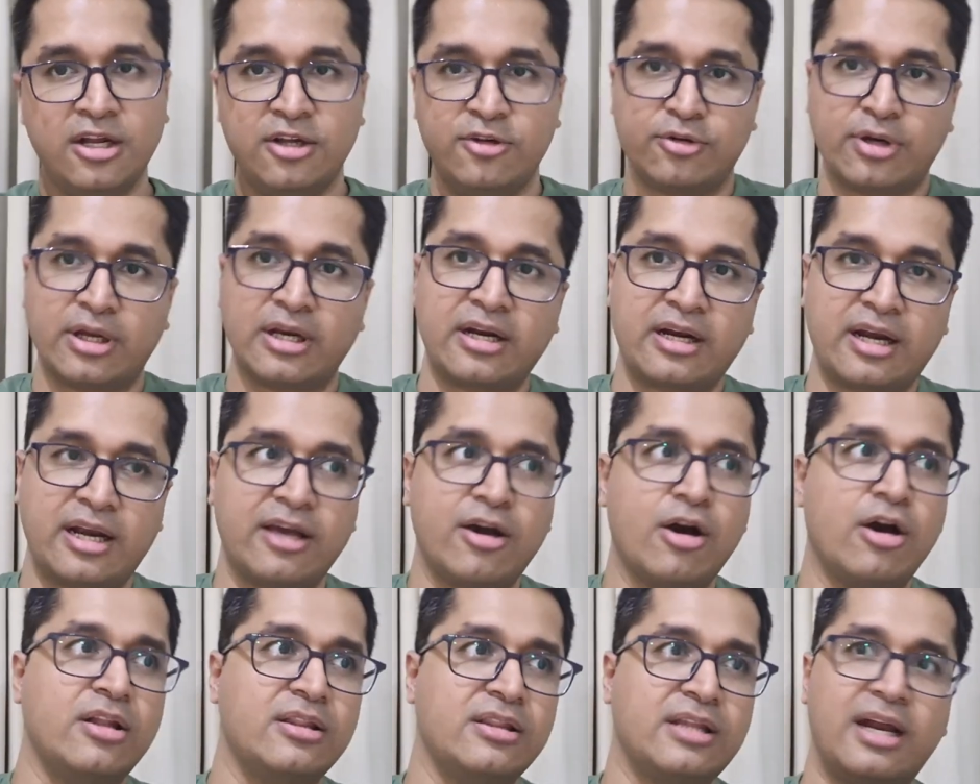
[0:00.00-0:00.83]
You can
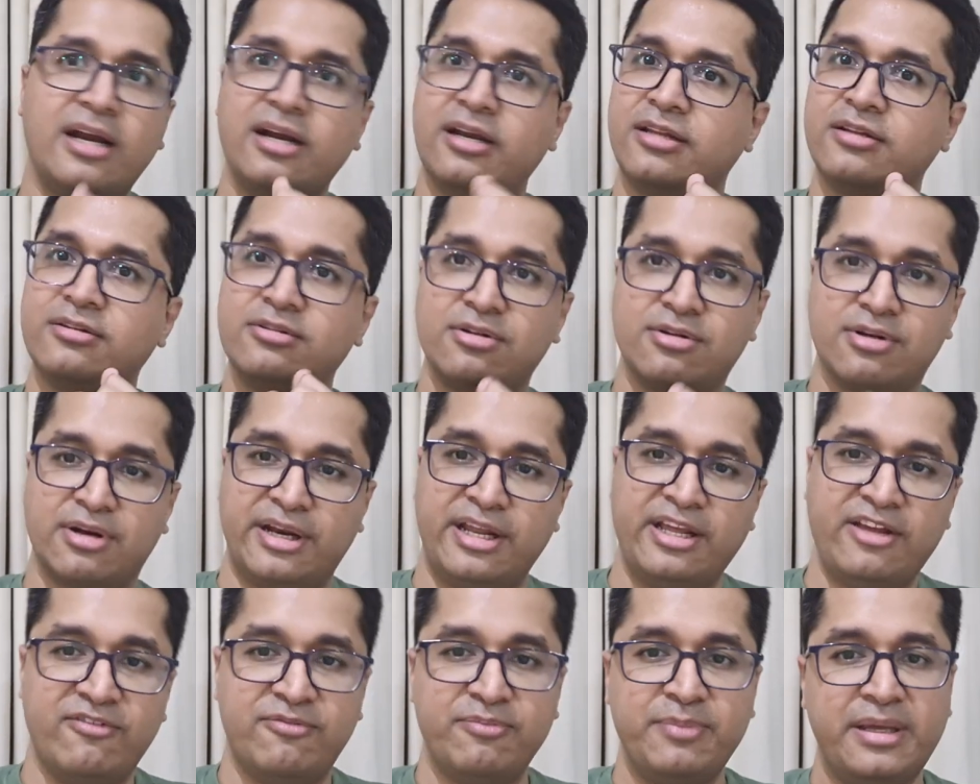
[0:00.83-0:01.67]
click on that and
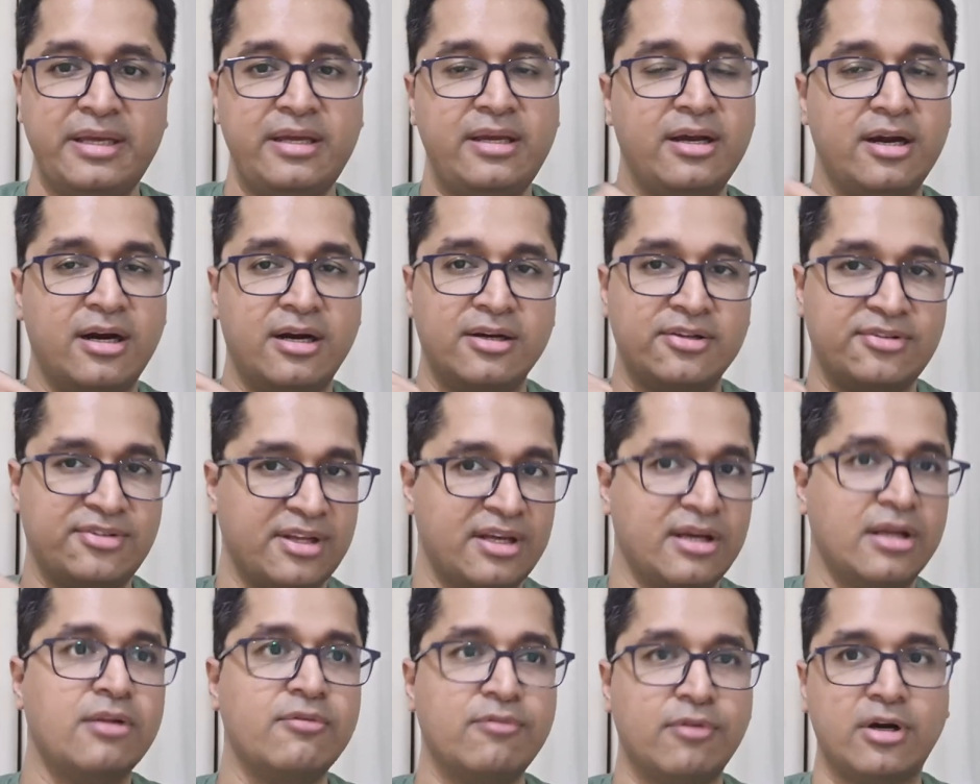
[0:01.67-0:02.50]
leave me a
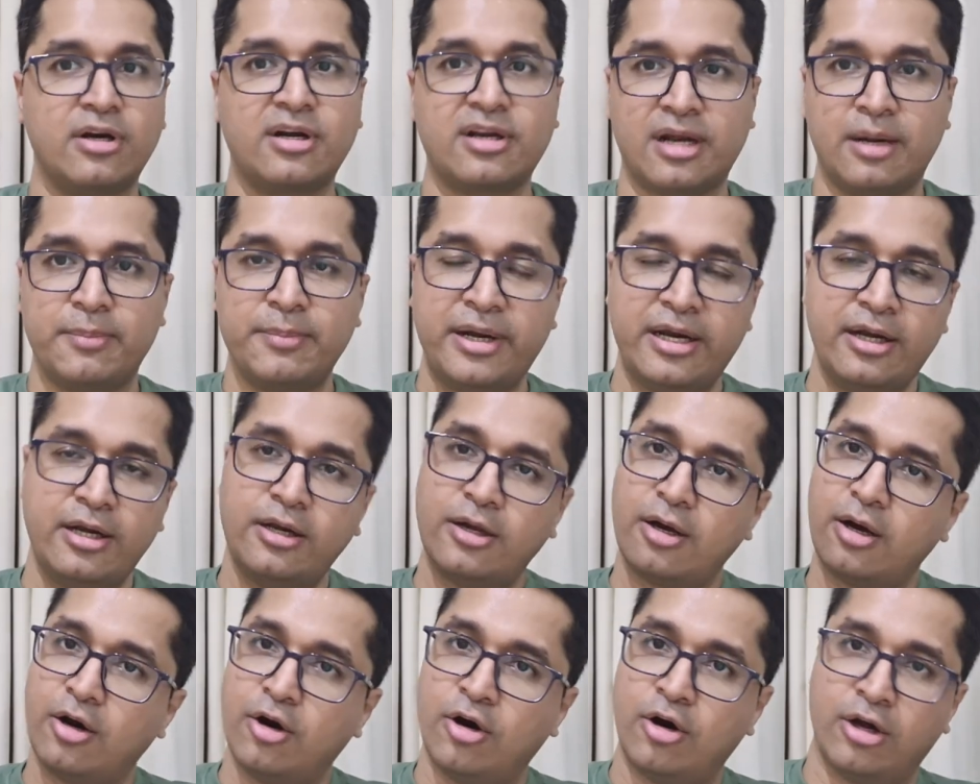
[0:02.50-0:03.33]
single word
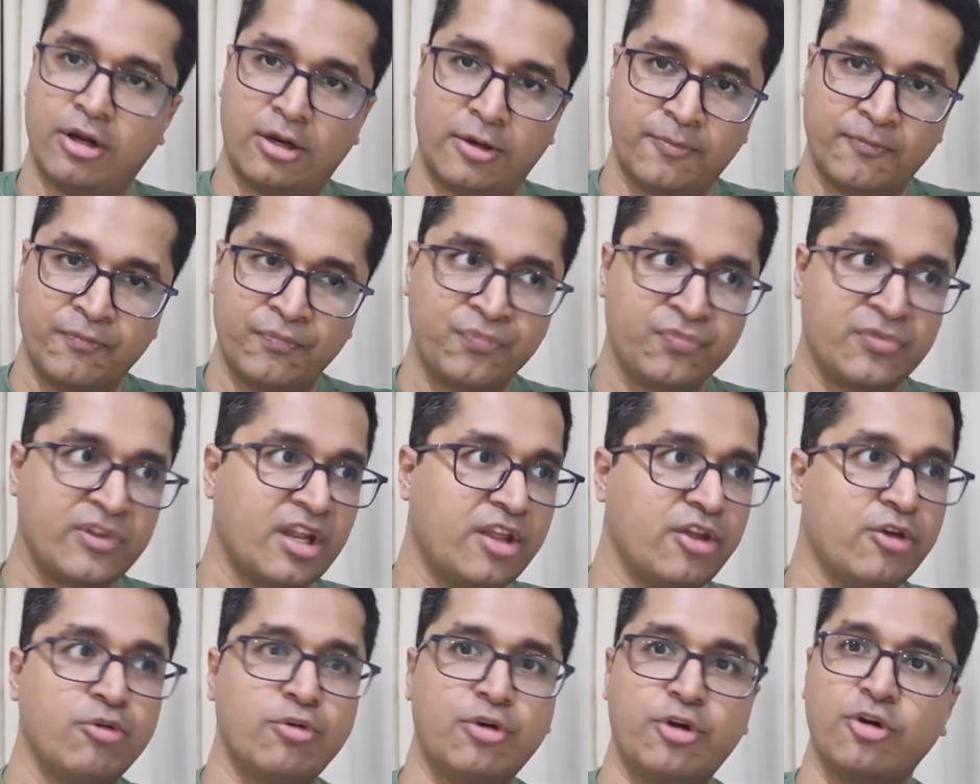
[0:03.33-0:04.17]
comment on
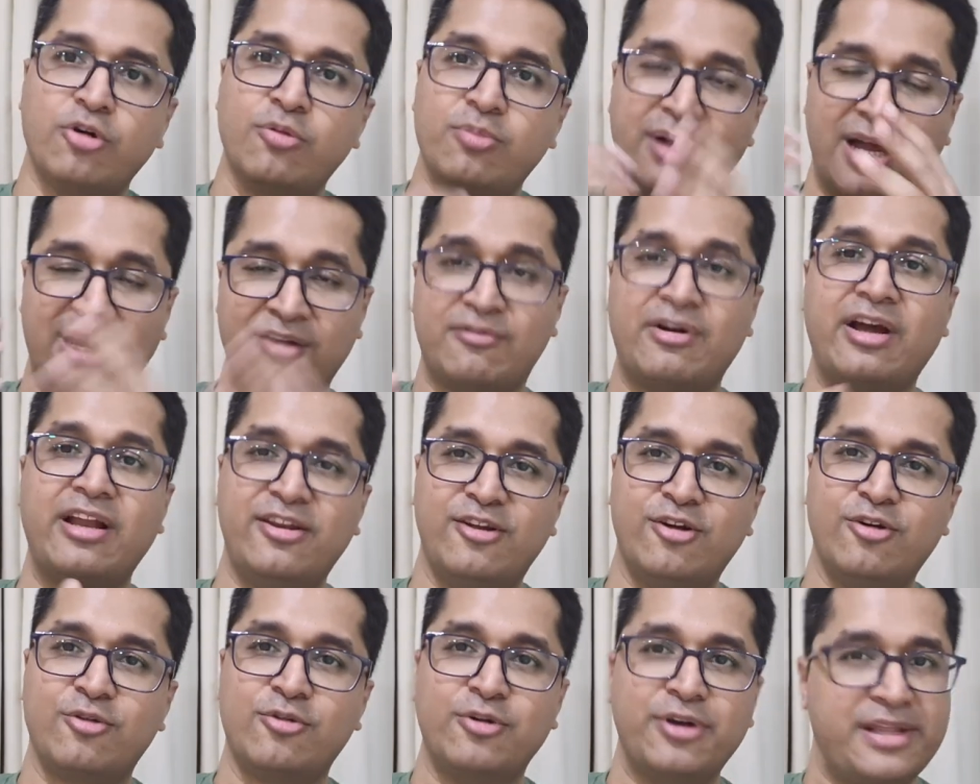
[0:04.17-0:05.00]
YouTube. And while
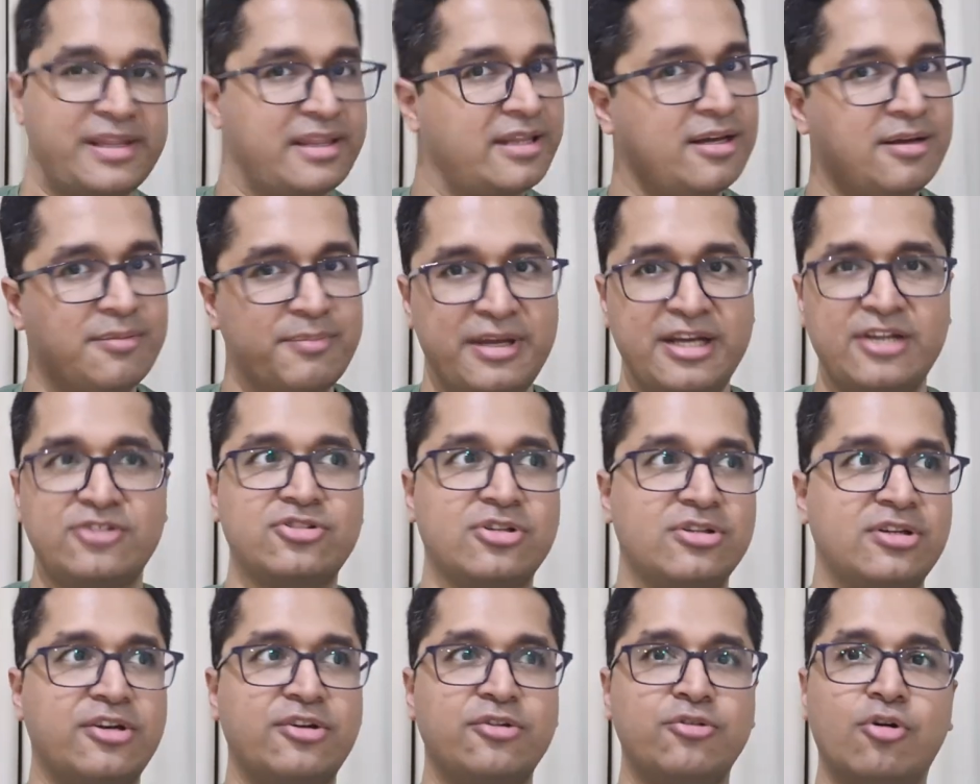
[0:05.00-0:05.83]
you're going there, make
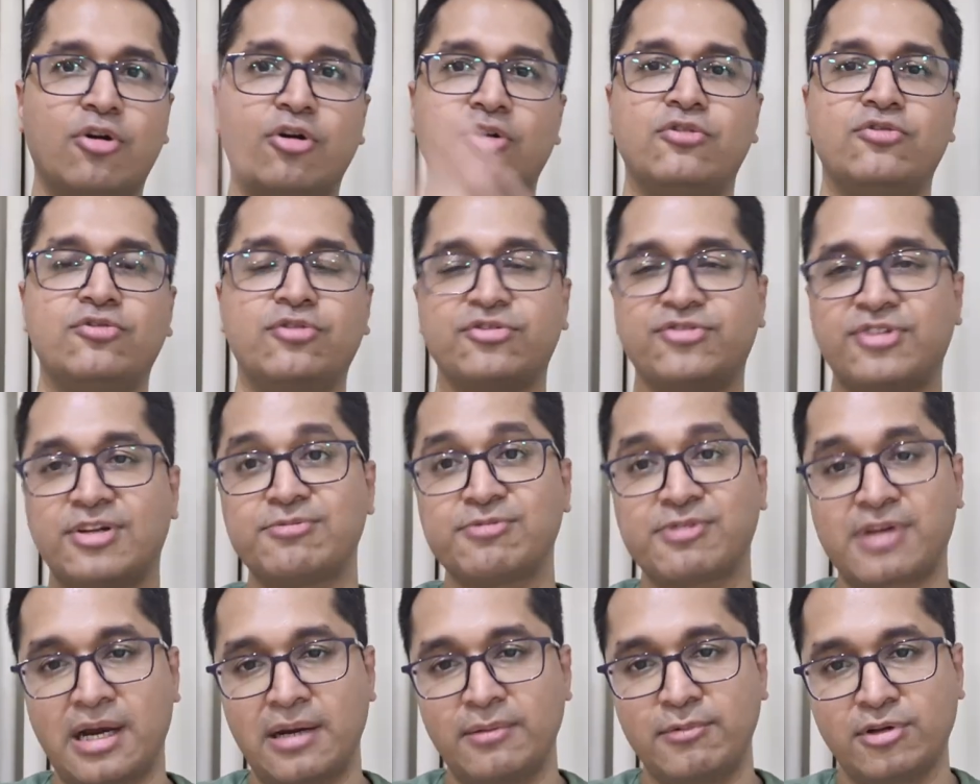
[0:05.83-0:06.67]
sure that you also
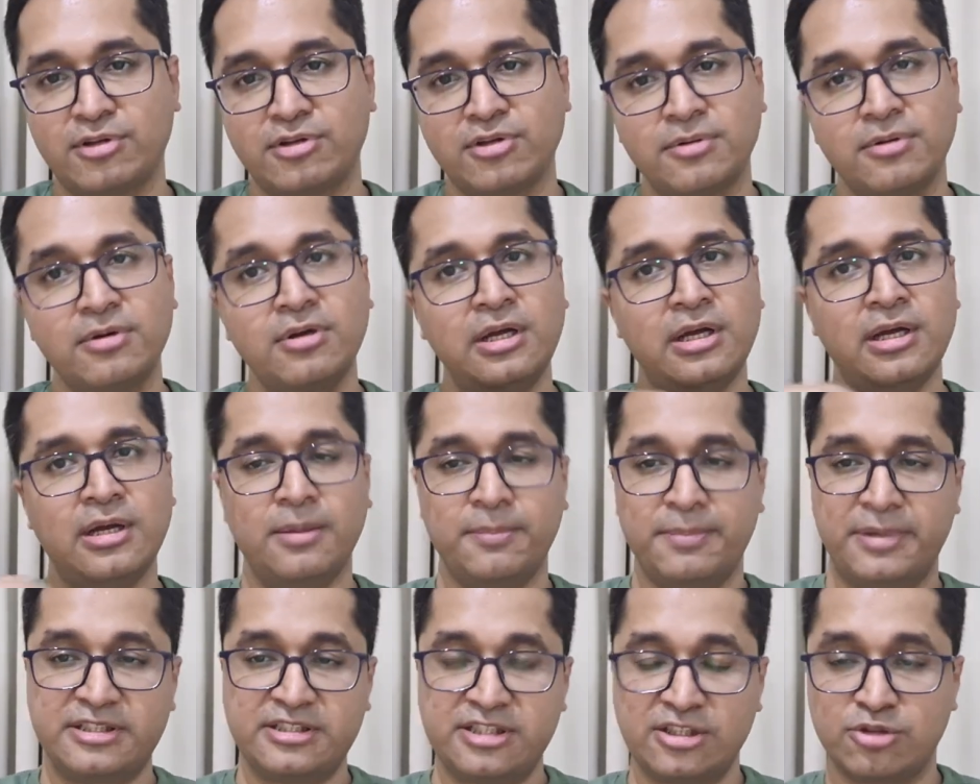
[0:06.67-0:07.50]
subscribe to the
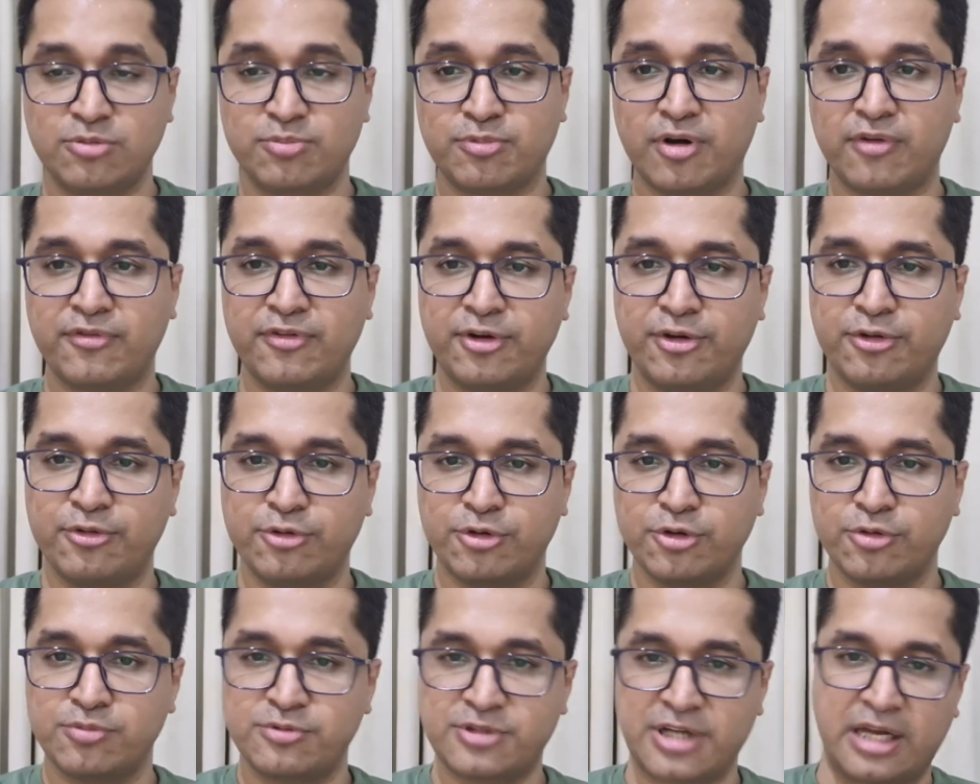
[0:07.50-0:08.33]
Paycheck to Profit
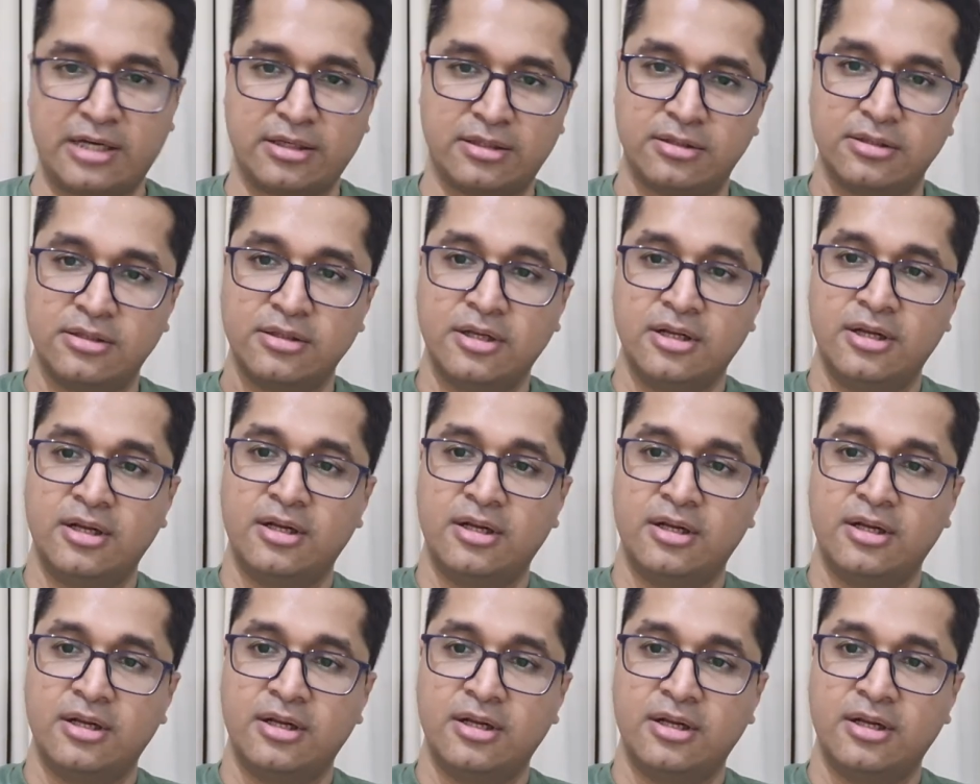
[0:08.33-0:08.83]
YouTube channel.